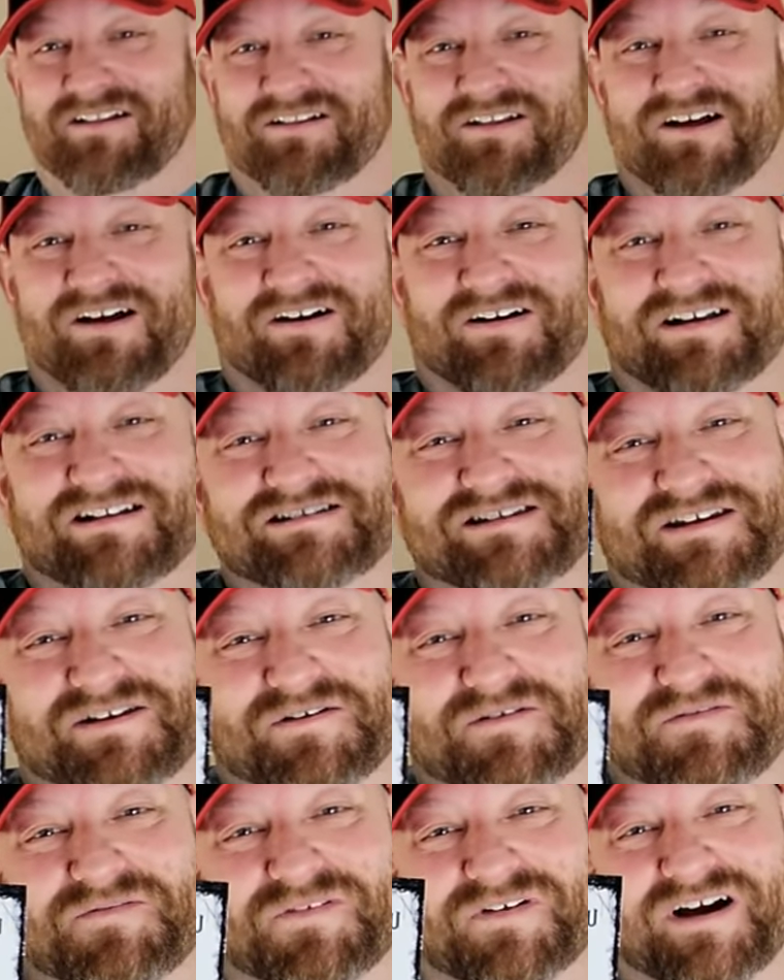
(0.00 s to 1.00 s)
I'll hunt
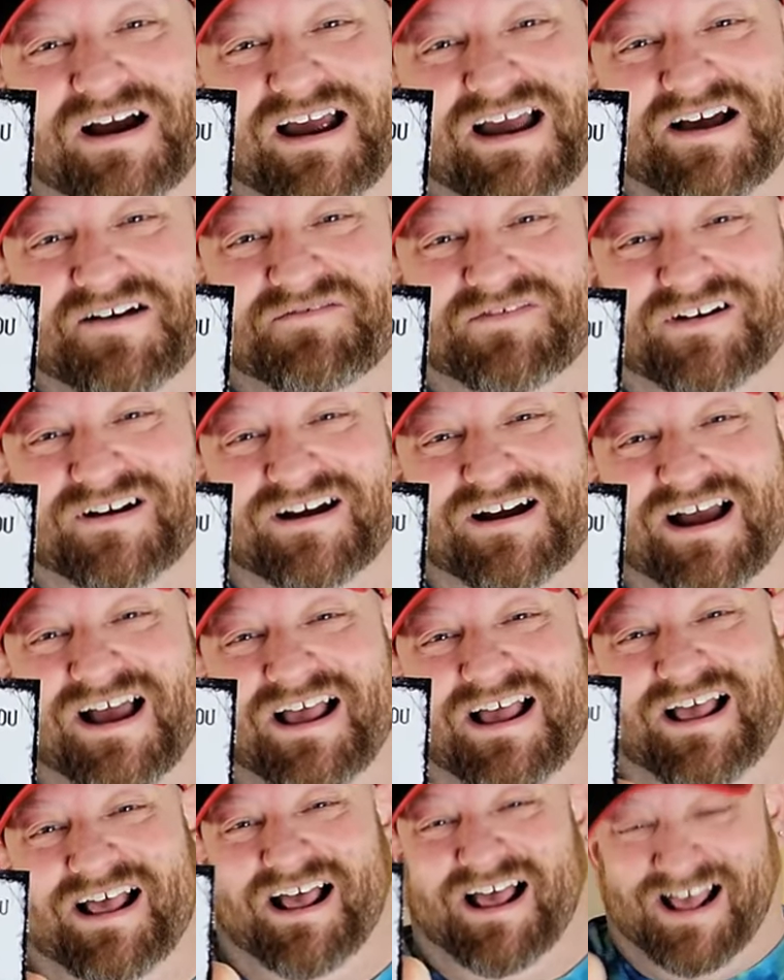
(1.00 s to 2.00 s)
you forever.